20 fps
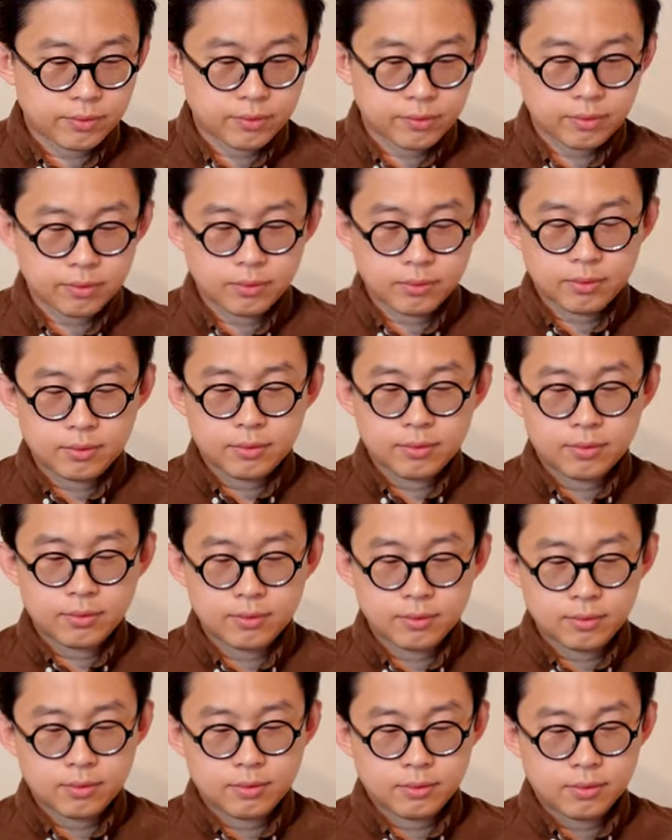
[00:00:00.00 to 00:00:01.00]

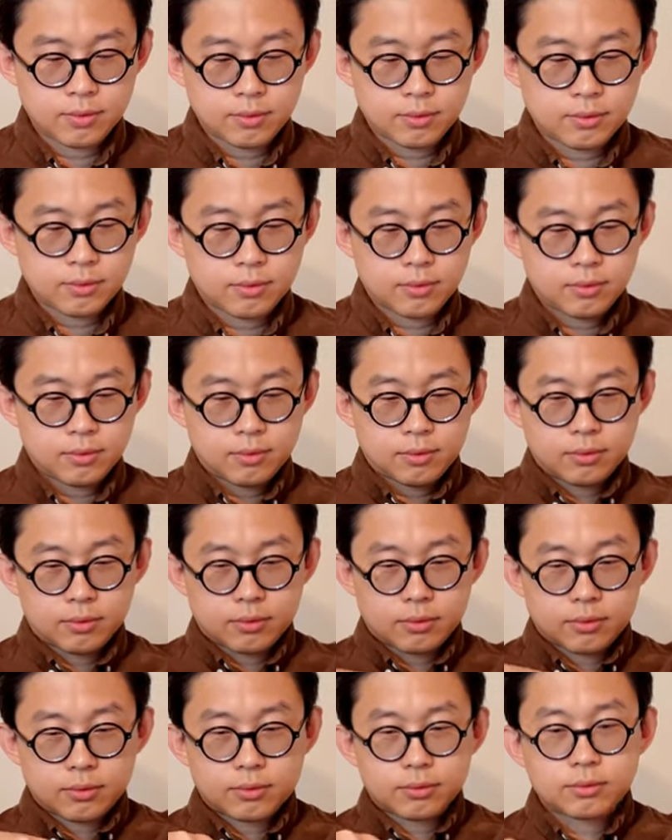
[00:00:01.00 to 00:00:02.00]

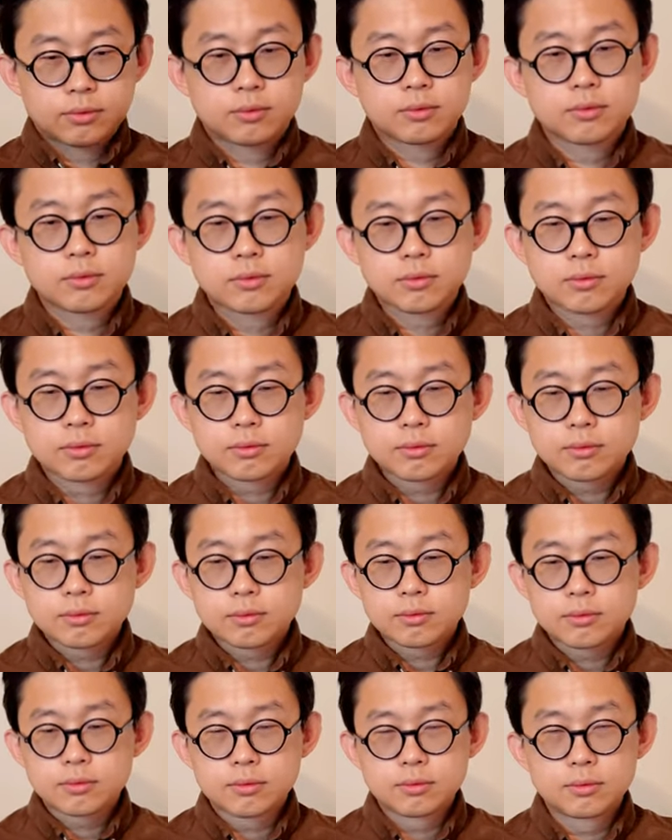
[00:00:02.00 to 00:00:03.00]

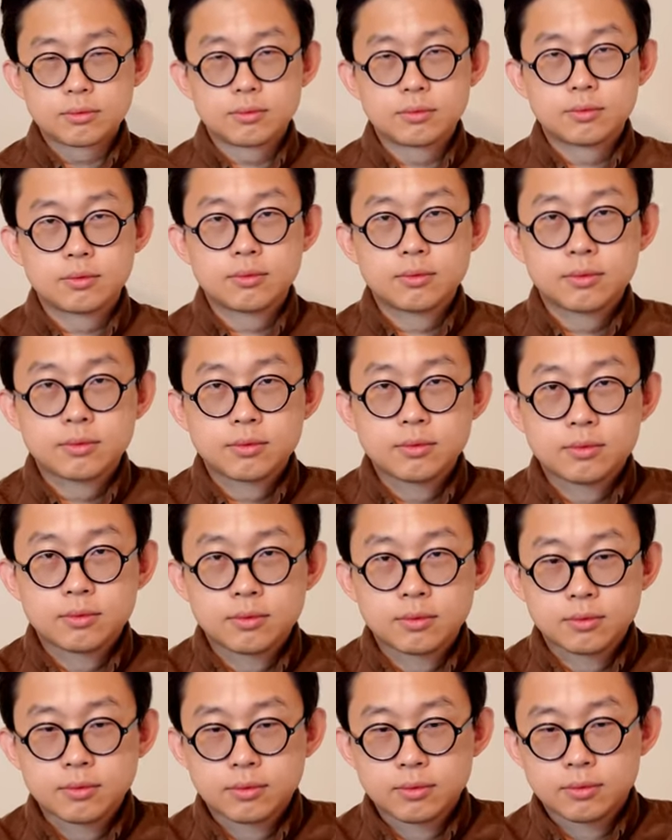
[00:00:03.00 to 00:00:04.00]

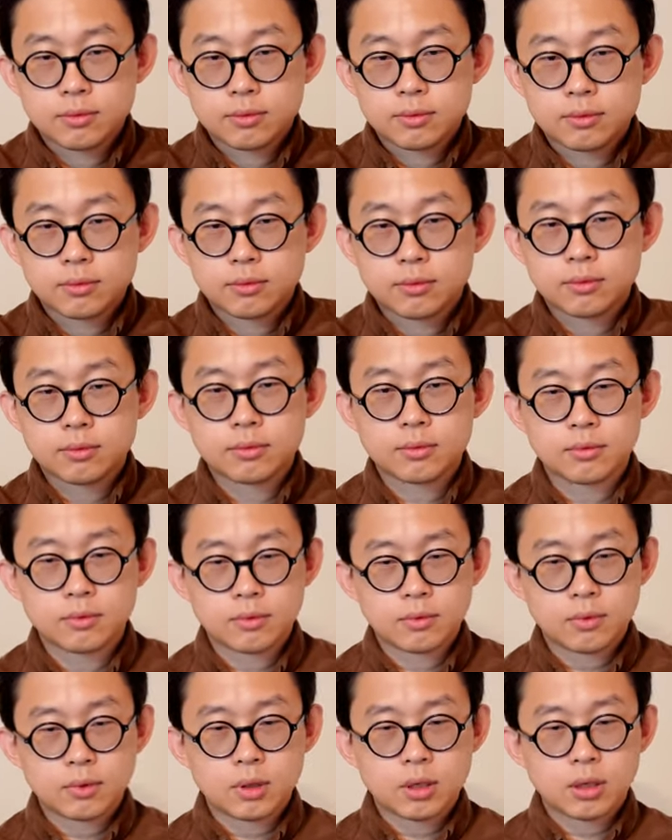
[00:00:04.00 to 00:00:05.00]

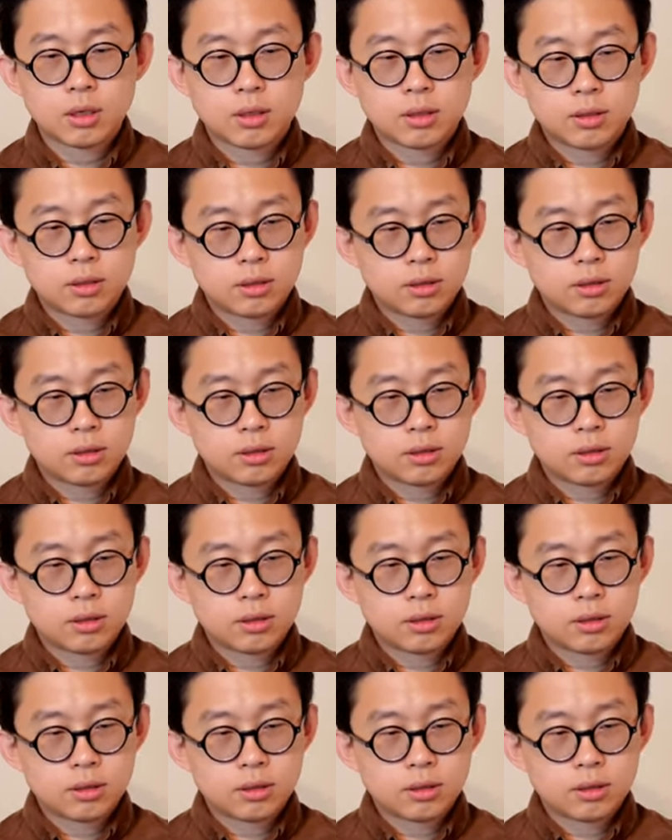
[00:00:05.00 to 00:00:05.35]
Nobody speaks.